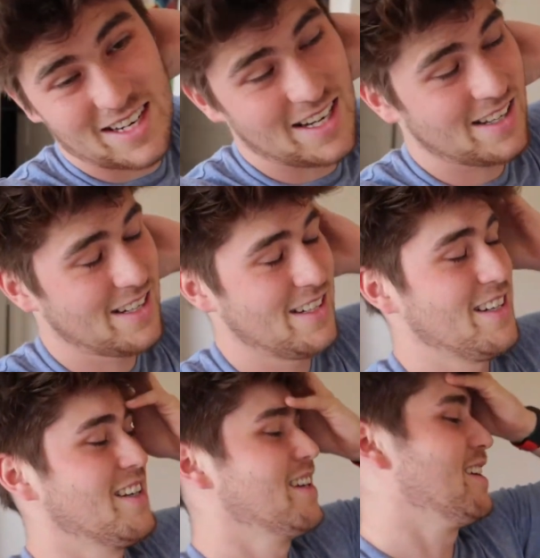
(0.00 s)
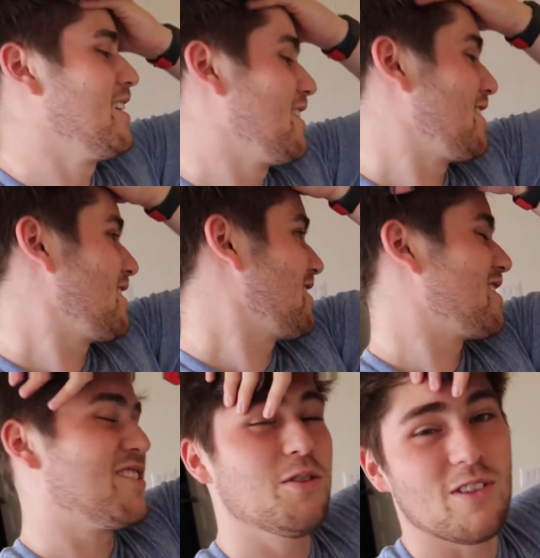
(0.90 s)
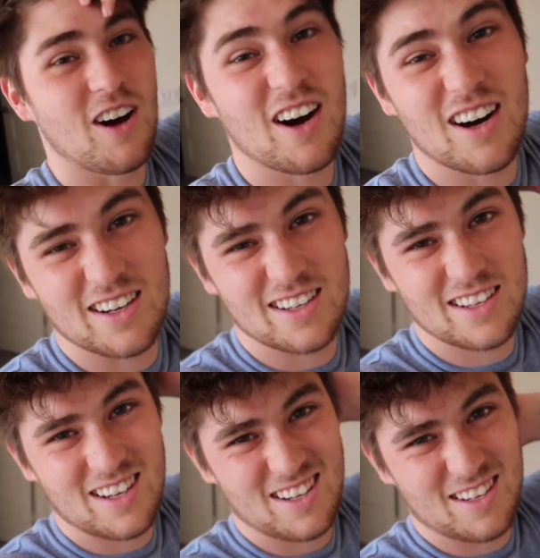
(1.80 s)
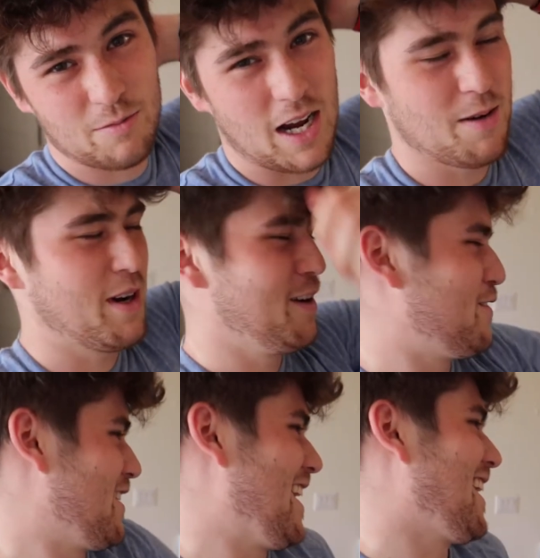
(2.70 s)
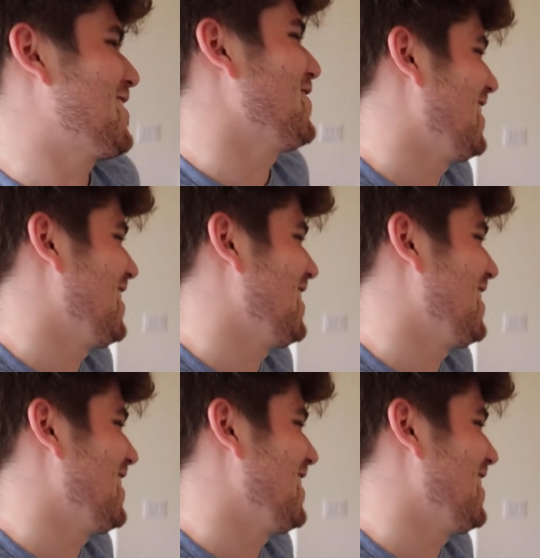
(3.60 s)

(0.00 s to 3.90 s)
together. It's too long. I'm ready for the next